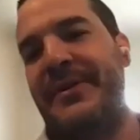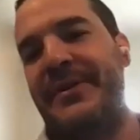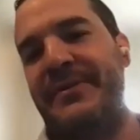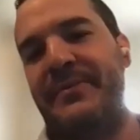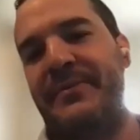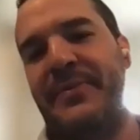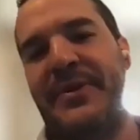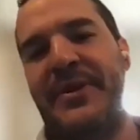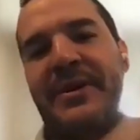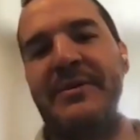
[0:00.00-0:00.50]
life
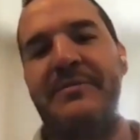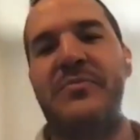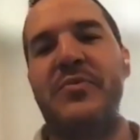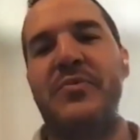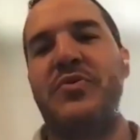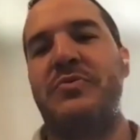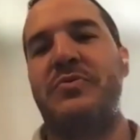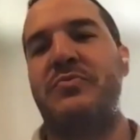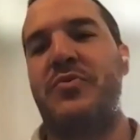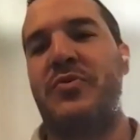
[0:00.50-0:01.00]
became
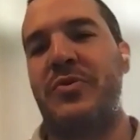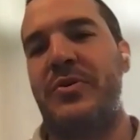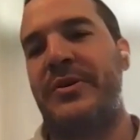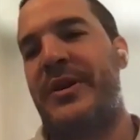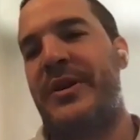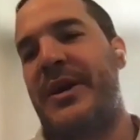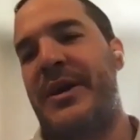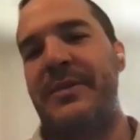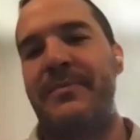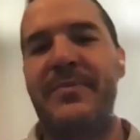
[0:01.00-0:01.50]
more and more
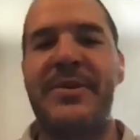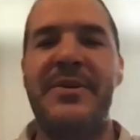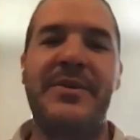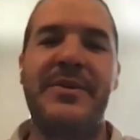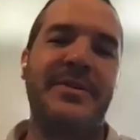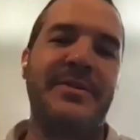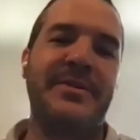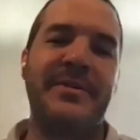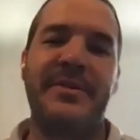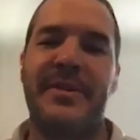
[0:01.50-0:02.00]

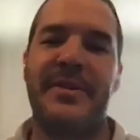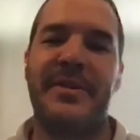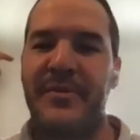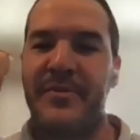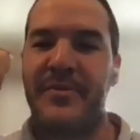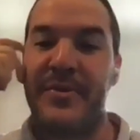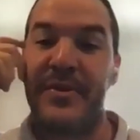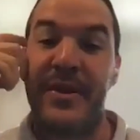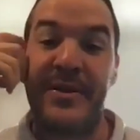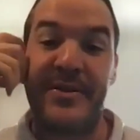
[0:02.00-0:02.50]
unhappy, and I
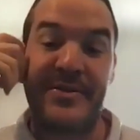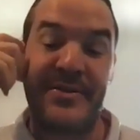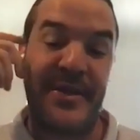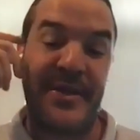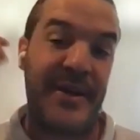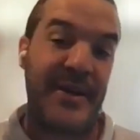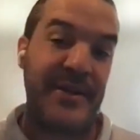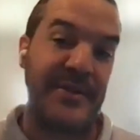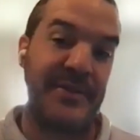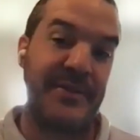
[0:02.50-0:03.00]
realized
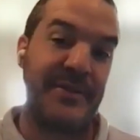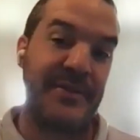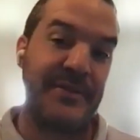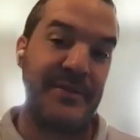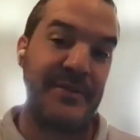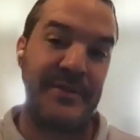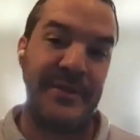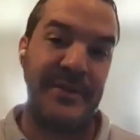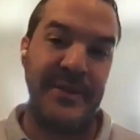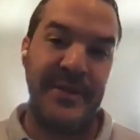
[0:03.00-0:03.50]
that.
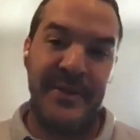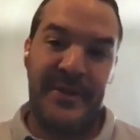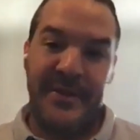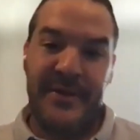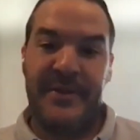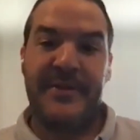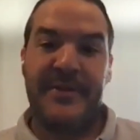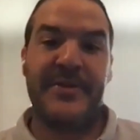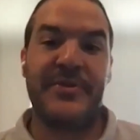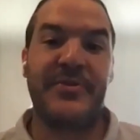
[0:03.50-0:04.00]
And
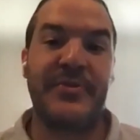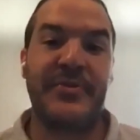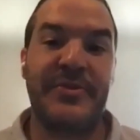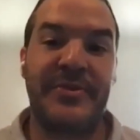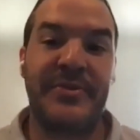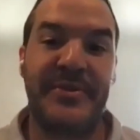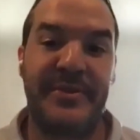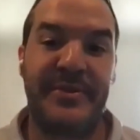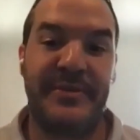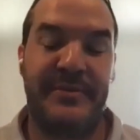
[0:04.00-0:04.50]
this
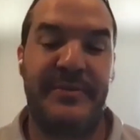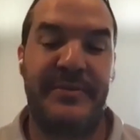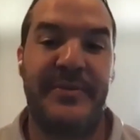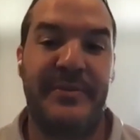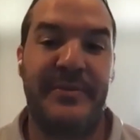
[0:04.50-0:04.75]
was,